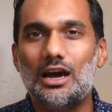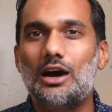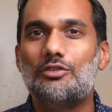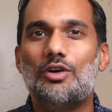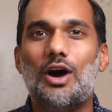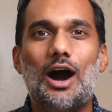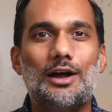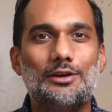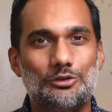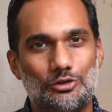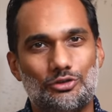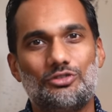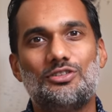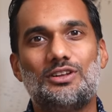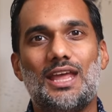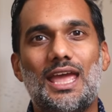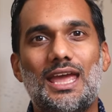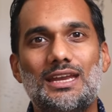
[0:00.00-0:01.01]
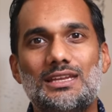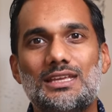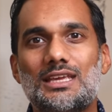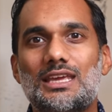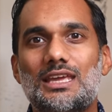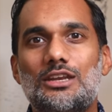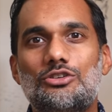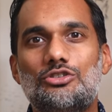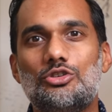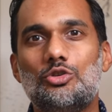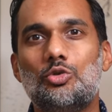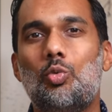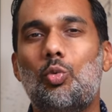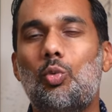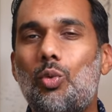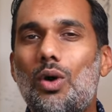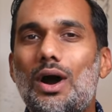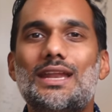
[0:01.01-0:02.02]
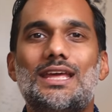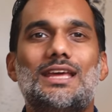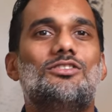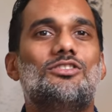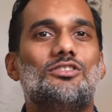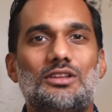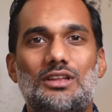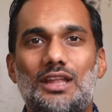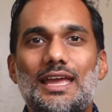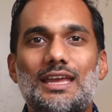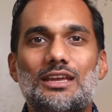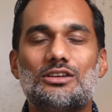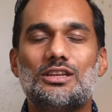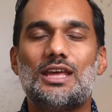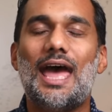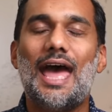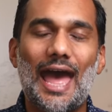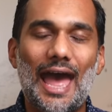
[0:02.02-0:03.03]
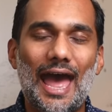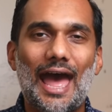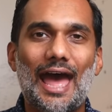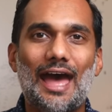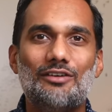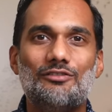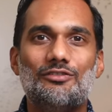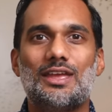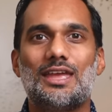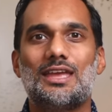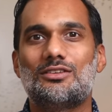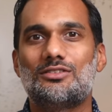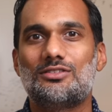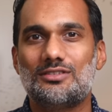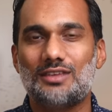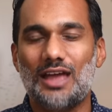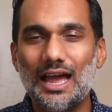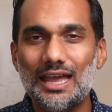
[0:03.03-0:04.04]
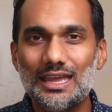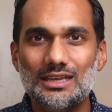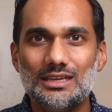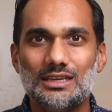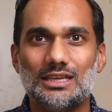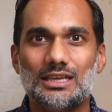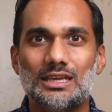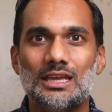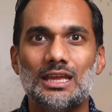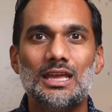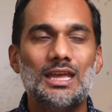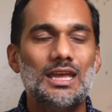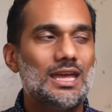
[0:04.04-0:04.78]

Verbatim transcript: of understanding into what it's like to have anxiety.